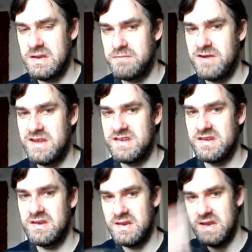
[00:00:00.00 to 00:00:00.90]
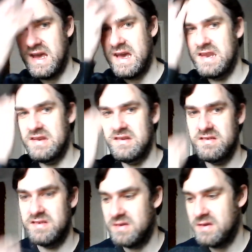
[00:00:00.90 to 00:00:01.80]
present.
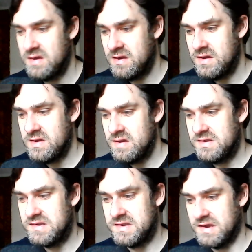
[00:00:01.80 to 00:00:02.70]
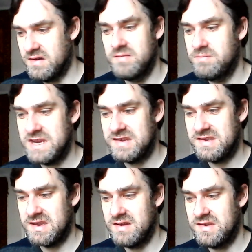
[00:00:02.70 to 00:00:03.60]
And so
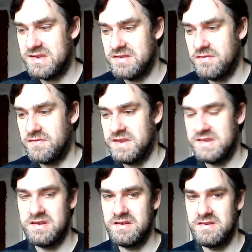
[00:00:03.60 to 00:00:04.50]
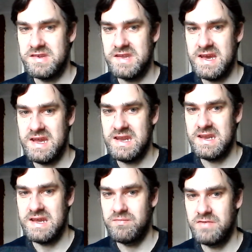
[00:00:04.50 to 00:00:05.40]
Mexico is sort of this new
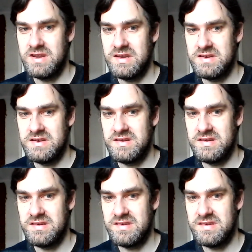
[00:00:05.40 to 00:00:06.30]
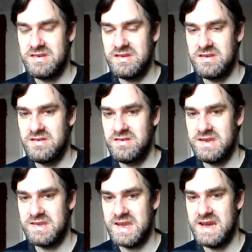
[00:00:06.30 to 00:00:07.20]
setting, and we introduce to
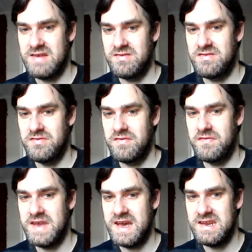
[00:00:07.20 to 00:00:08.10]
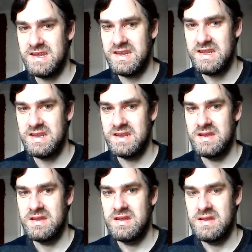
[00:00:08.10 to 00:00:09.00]
this character of Danny.
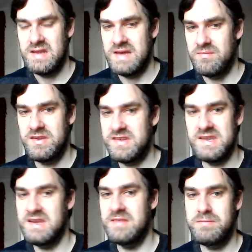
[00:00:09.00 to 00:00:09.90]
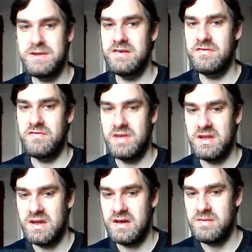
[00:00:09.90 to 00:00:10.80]
And we see a bit of
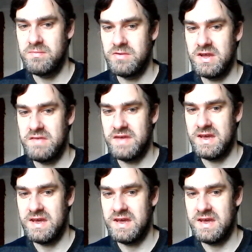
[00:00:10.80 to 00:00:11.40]
her home life at